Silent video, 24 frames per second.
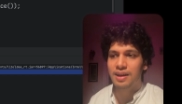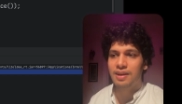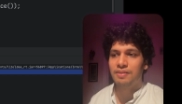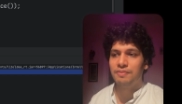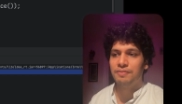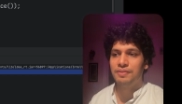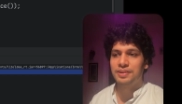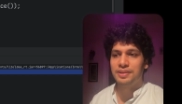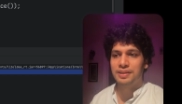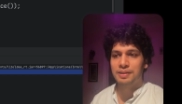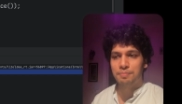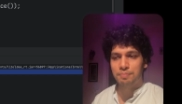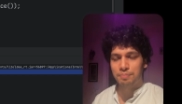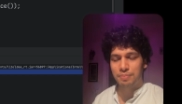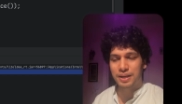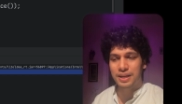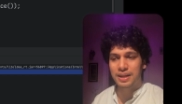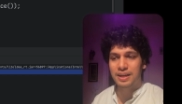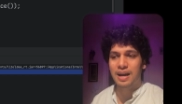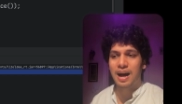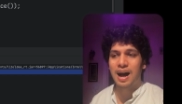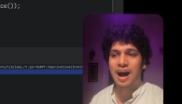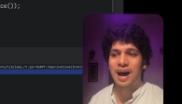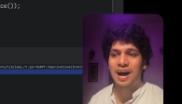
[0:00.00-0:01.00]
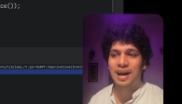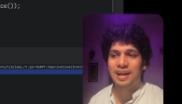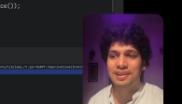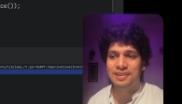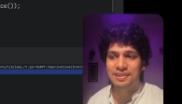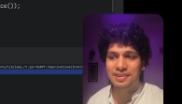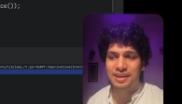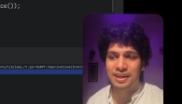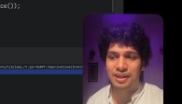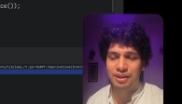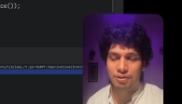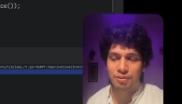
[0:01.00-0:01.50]
we simply
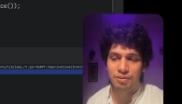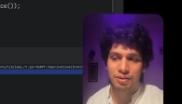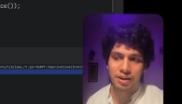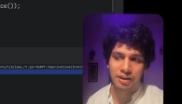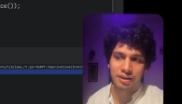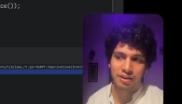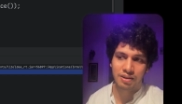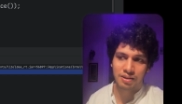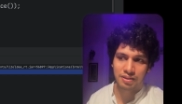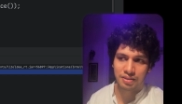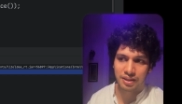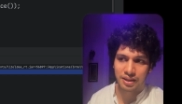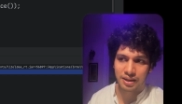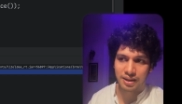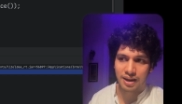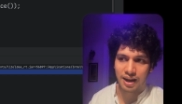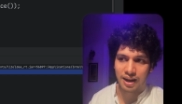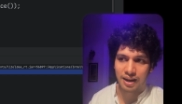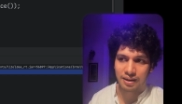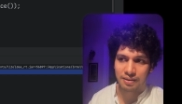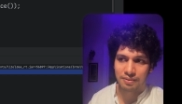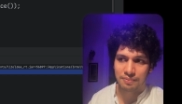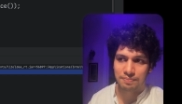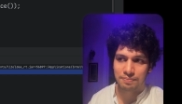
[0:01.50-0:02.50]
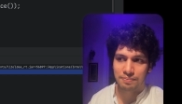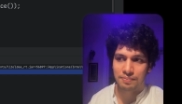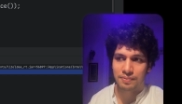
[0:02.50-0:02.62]
ask it to return the car.